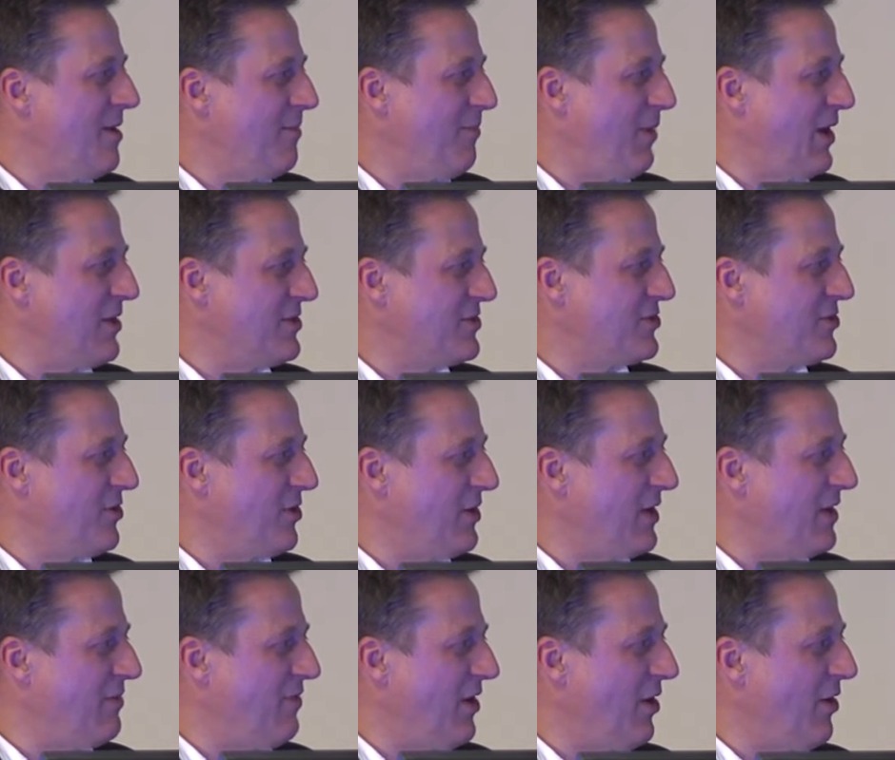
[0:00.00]
But it's
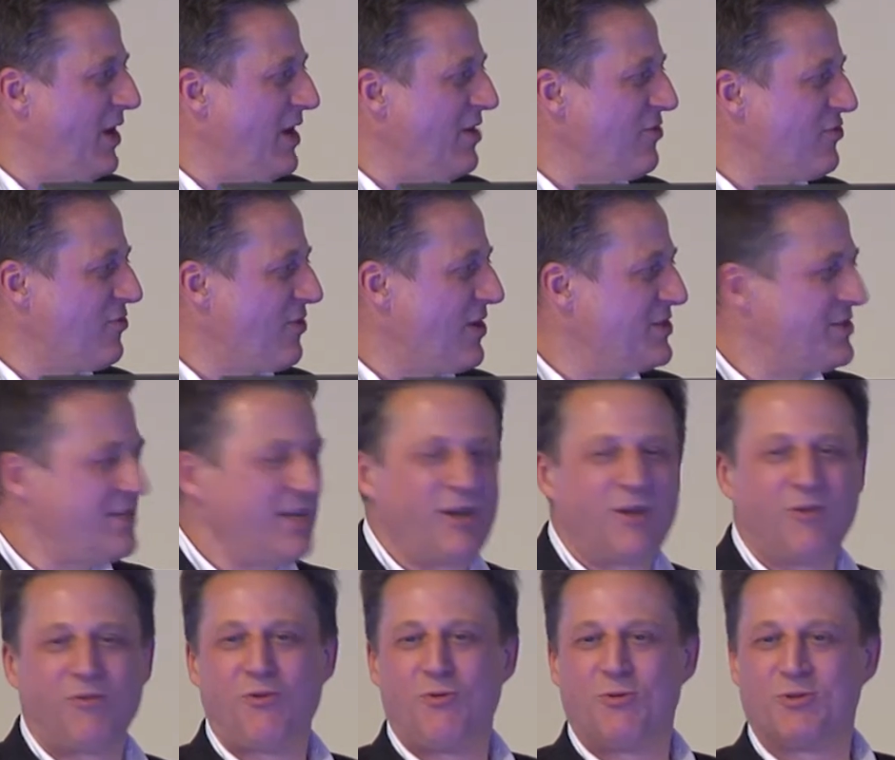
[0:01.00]
certainly very interesting.
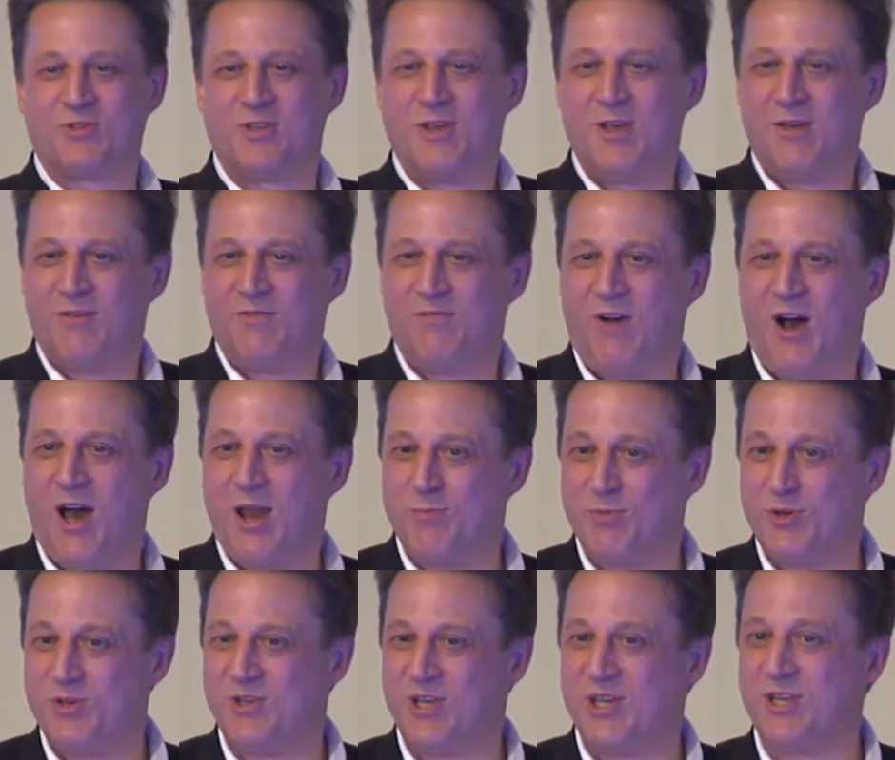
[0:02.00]
Of course,
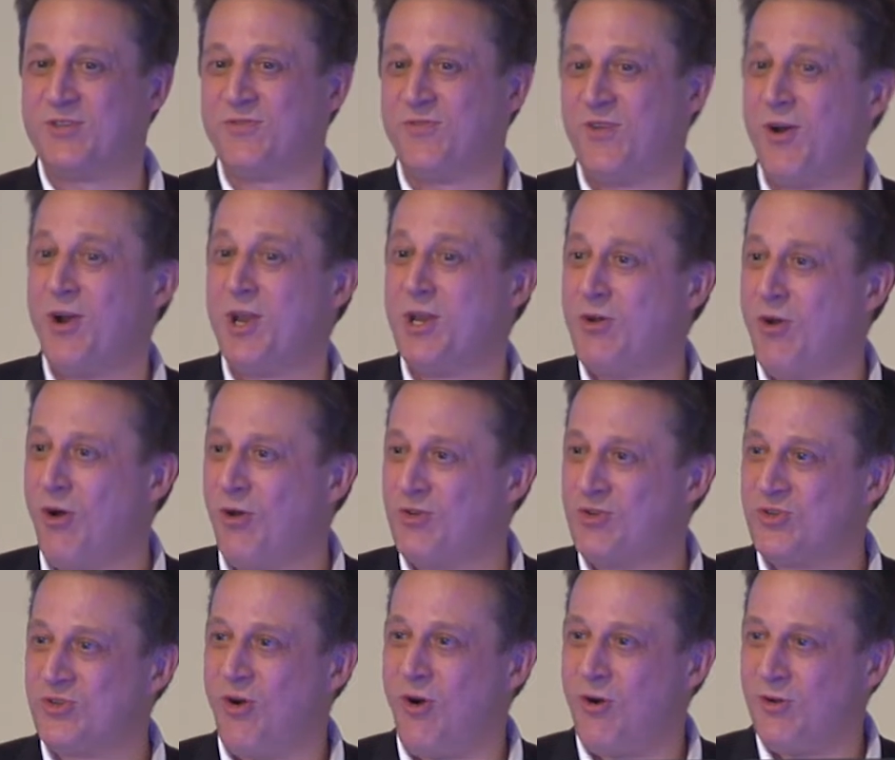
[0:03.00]
vitamin D is very
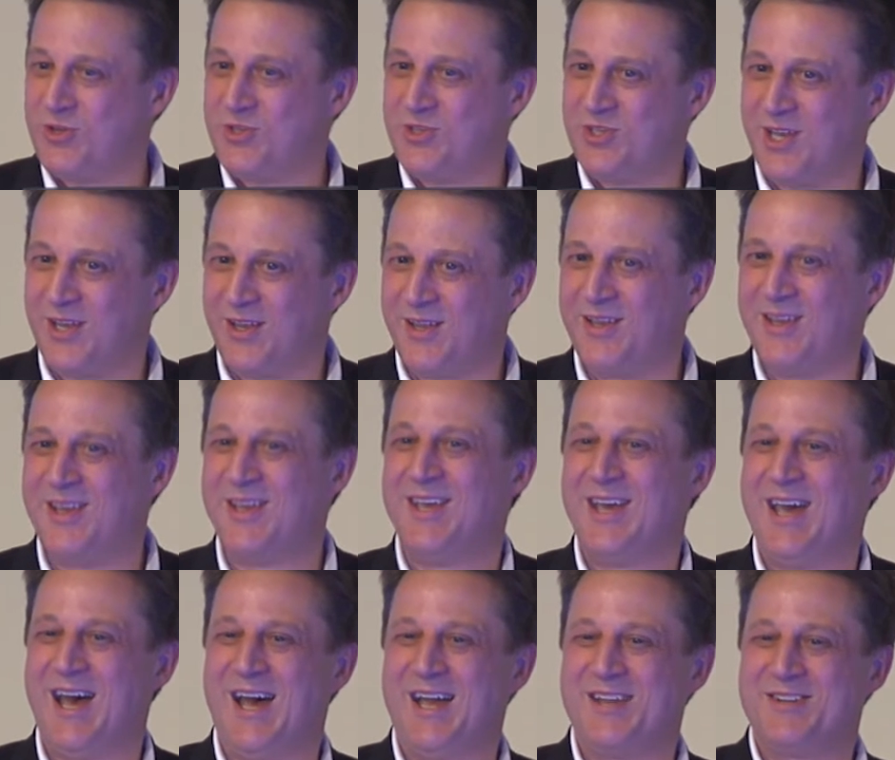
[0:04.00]
non-toxic.
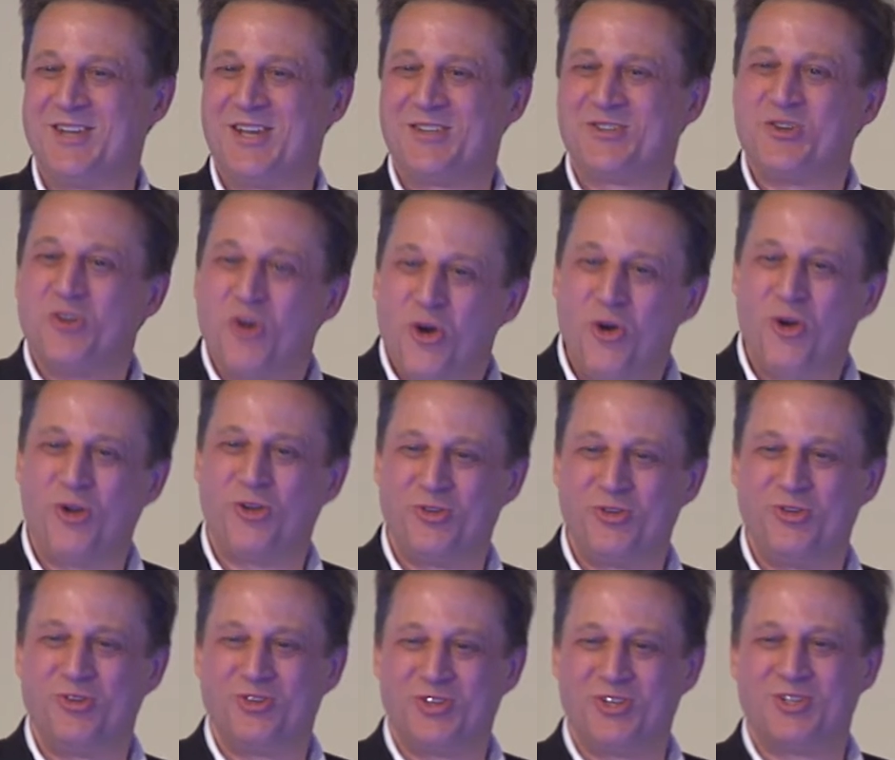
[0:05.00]
Doesn't hurt
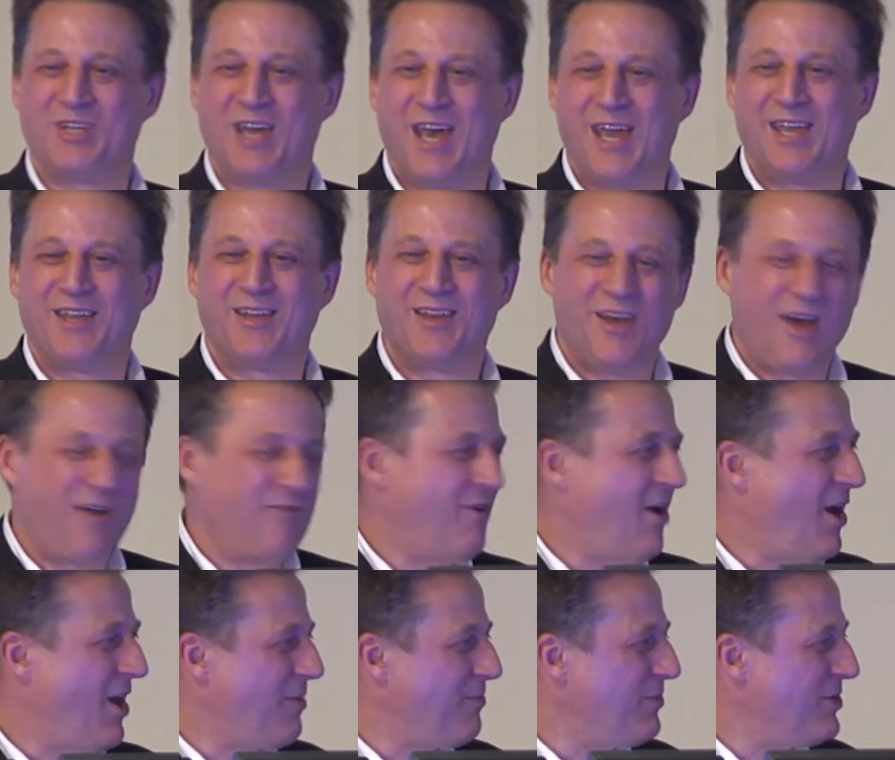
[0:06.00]
you to take a
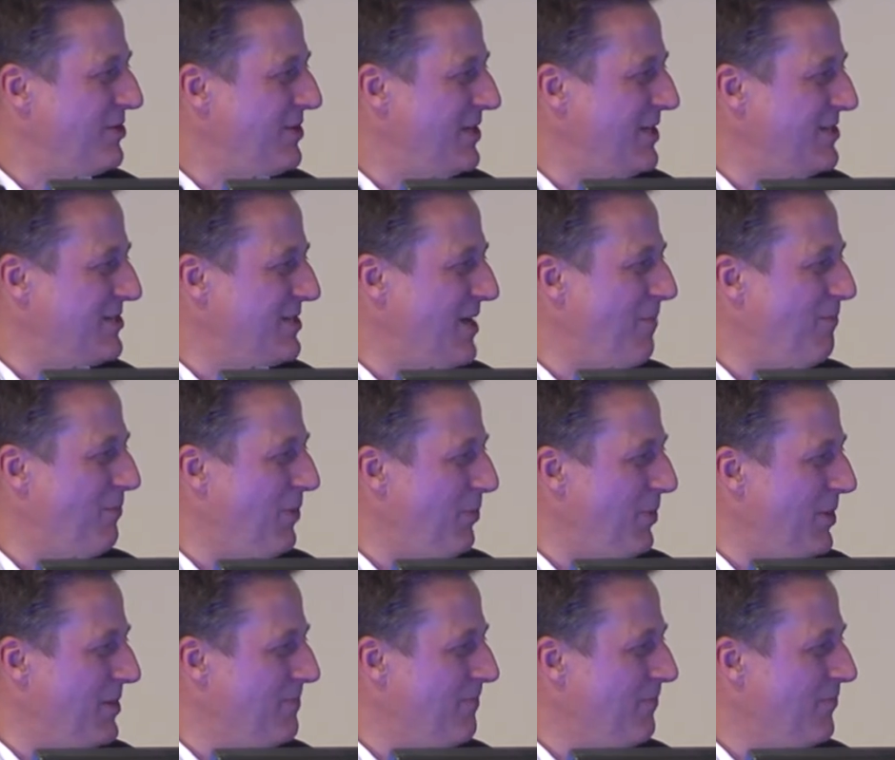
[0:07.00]
vitamin D
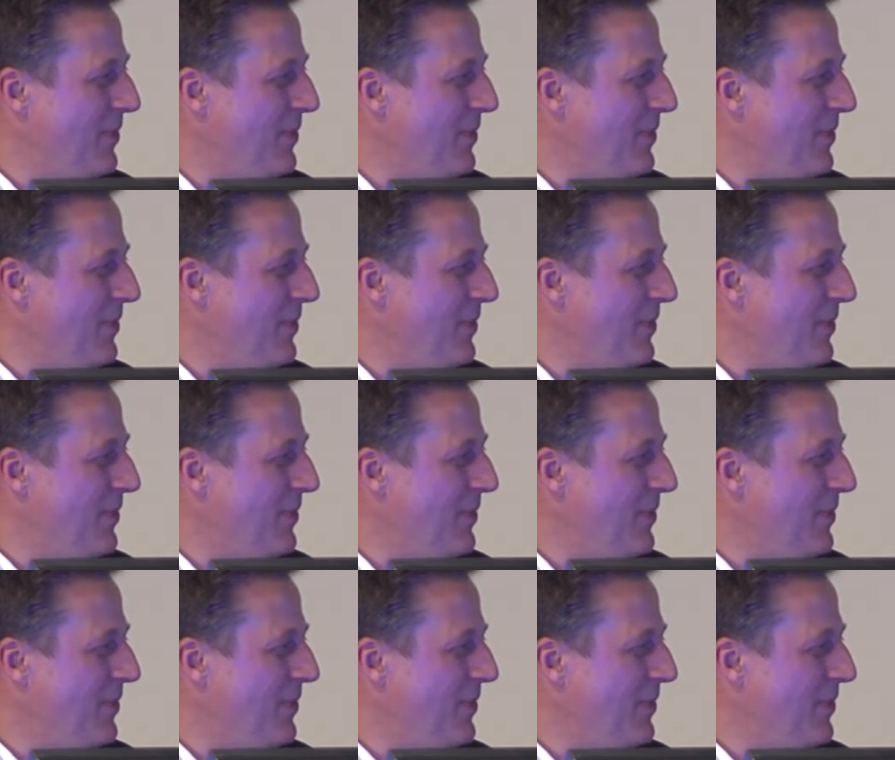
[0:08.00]
supplement.